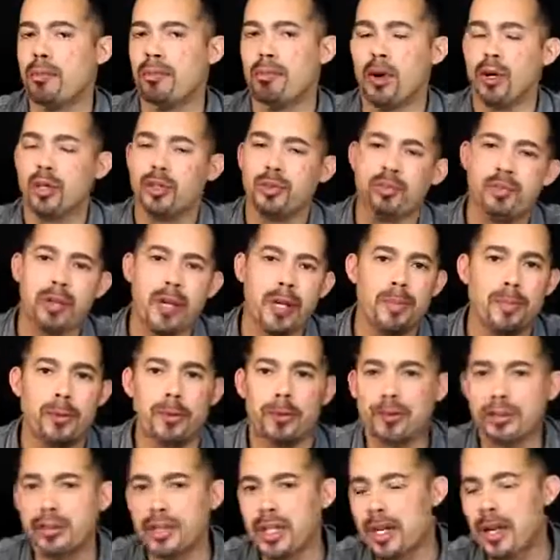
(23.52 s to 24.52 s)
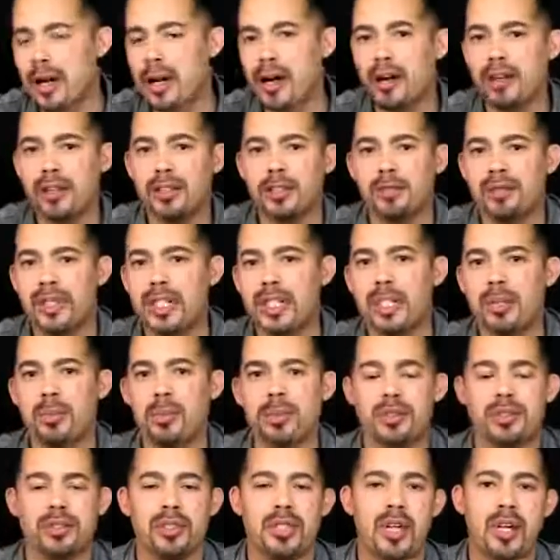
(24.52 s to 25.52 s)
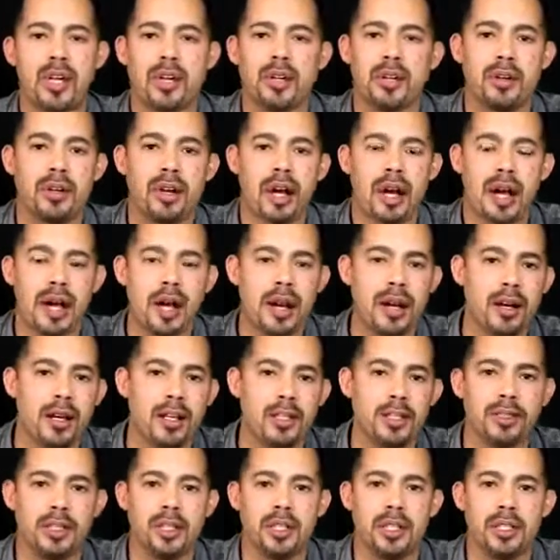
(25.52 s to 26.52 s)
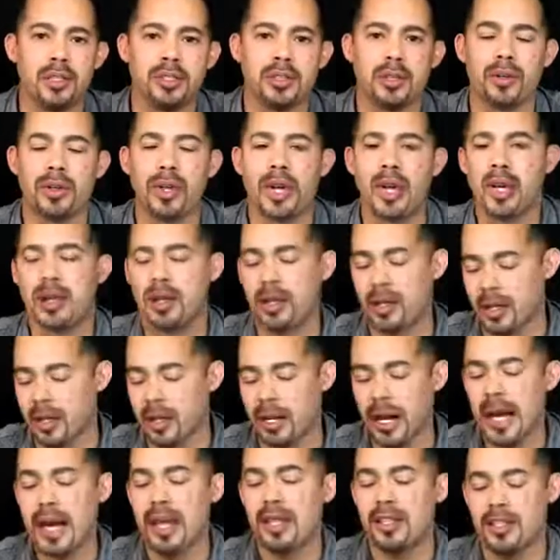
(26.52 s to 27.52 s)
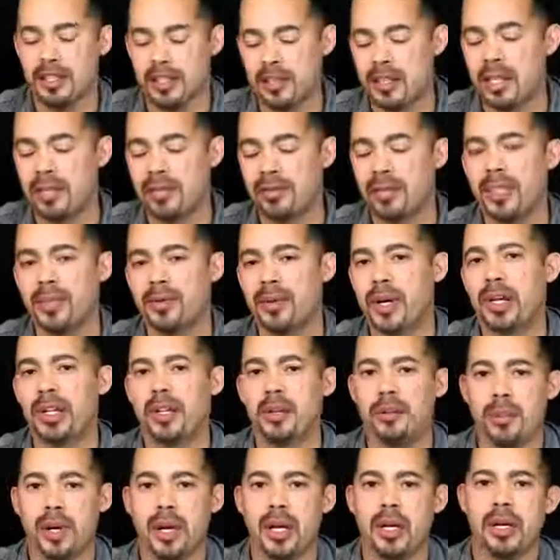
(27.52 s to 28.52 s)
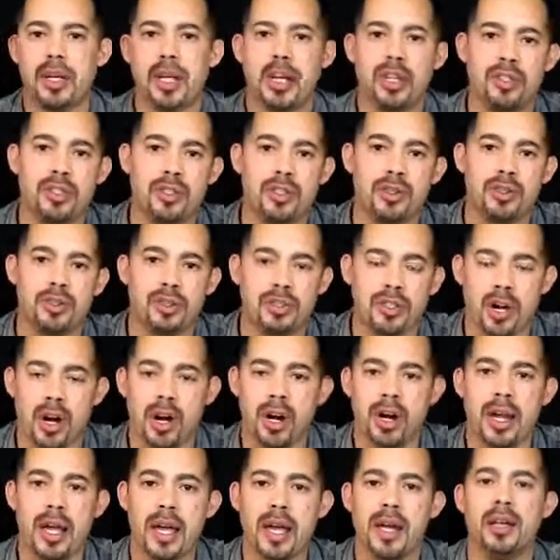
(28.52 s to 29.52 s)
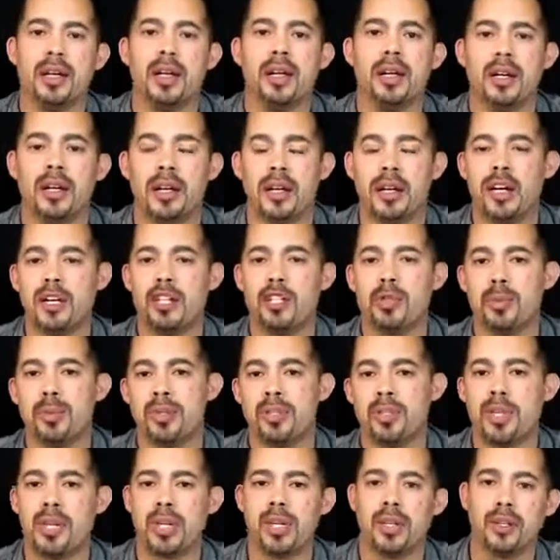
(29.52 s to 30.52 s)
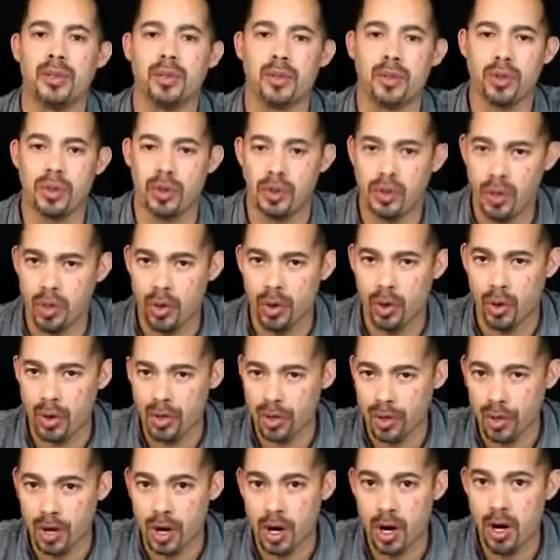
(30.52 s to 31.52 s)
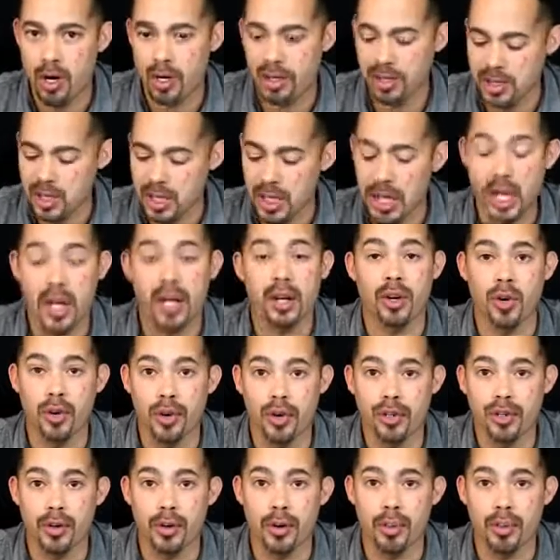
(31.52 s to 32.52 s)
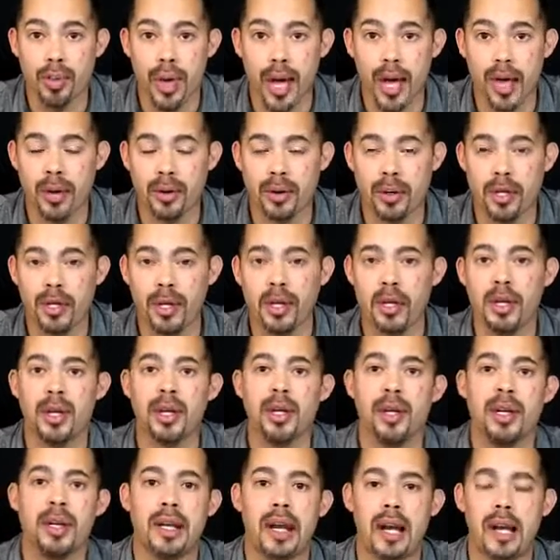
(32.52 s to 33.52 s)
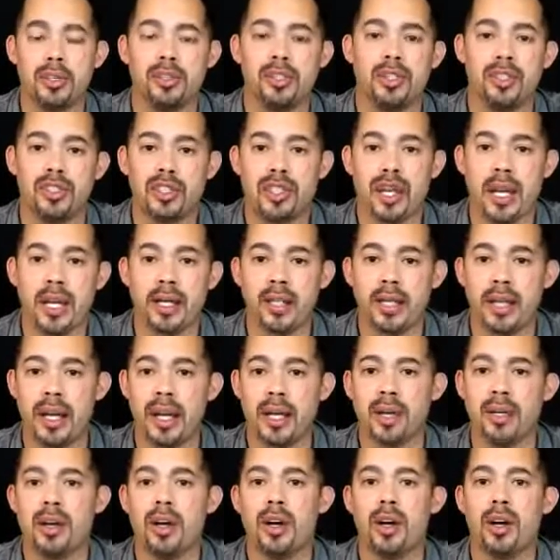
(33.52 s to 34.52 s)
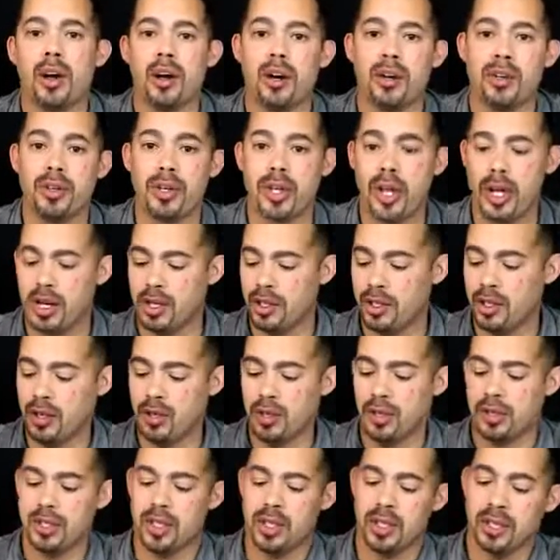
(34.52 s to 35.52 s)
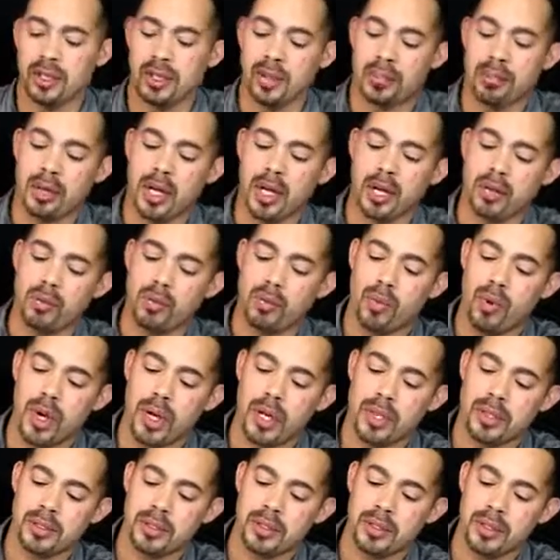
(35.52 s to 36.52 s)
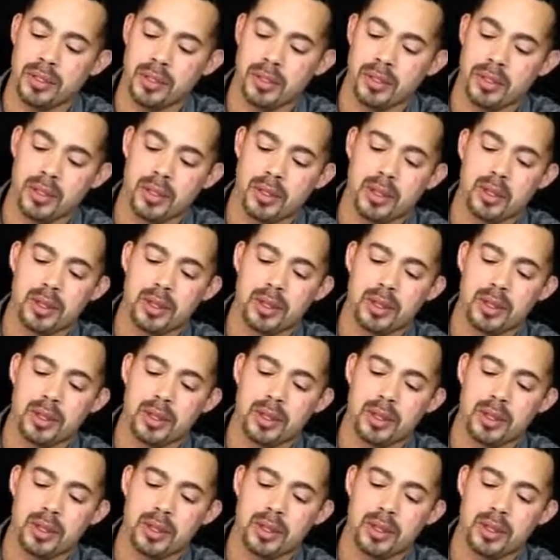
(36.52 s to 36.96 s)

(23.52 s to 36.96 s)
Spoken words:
Most people say, oh, it's 50% or higher, it's okay. I definitely recommend that you start at 100% on your RC and on your battery. Now to check that, all you got to do is hit the button once